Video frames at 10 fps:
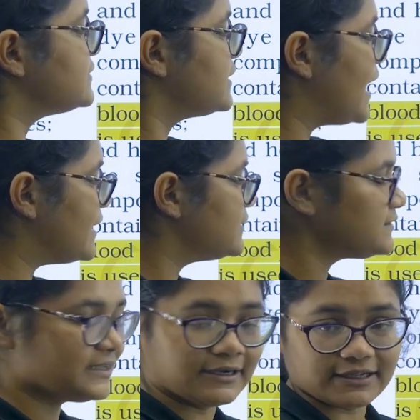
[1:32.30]
as an
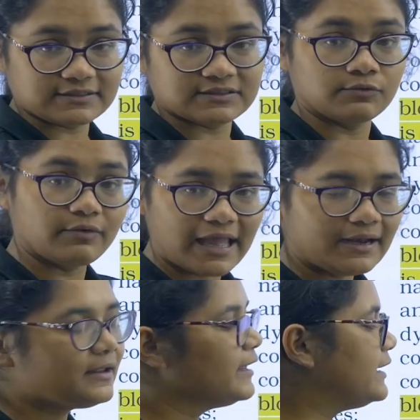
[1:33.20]
anesthetics where
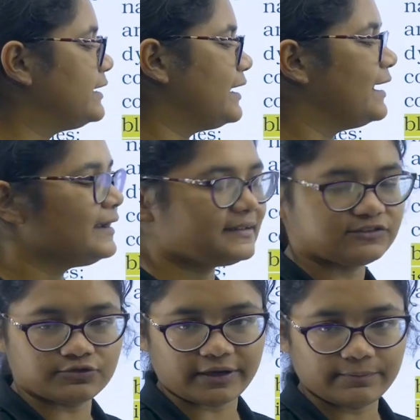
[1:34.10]
in
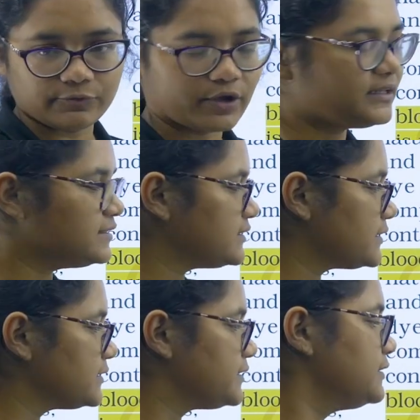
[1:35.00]
dentistry. Okay. These
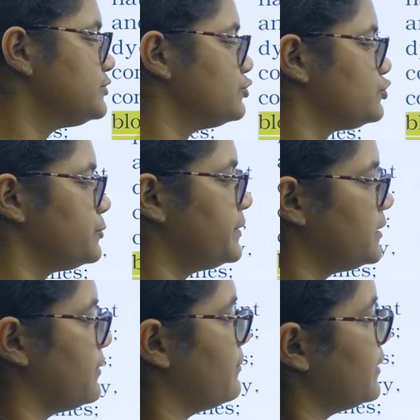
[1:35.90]
are the things you should be
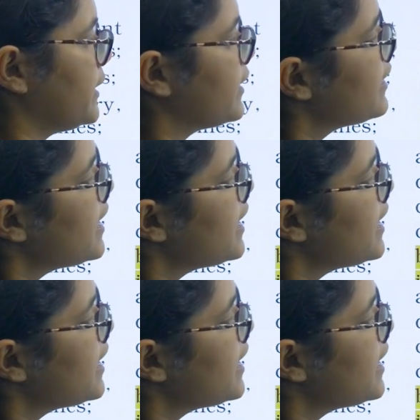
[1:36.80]
remembering.